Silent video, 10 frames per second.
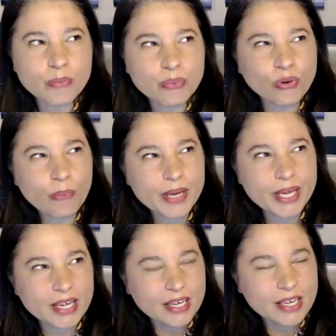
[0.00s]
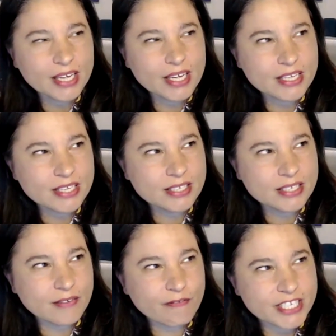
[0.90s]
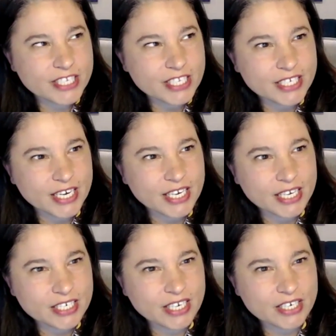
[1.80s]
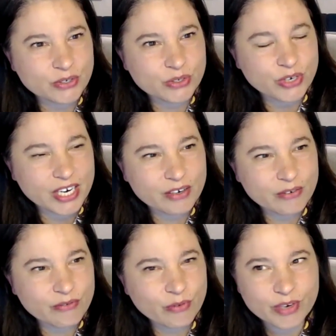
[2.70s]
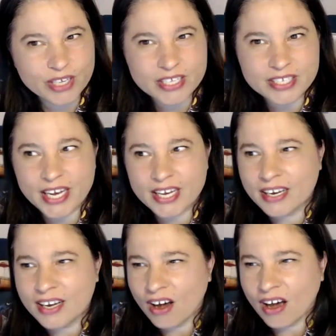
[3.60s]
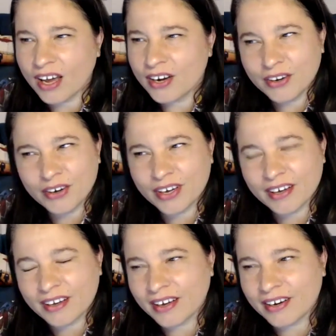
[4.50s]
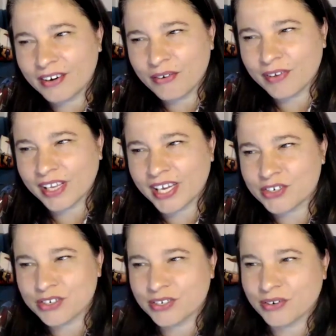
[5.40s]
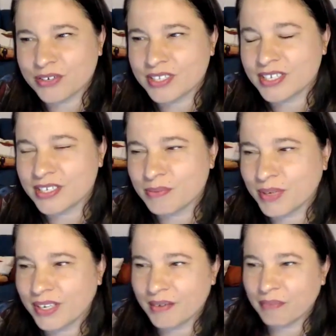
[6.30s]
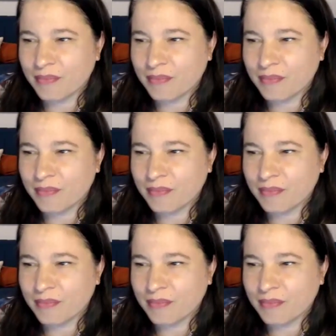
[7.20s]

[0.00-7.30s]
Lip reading: Proppy is facilitating international trade of real estate. I don't know. I don't know if Electra is across this, but I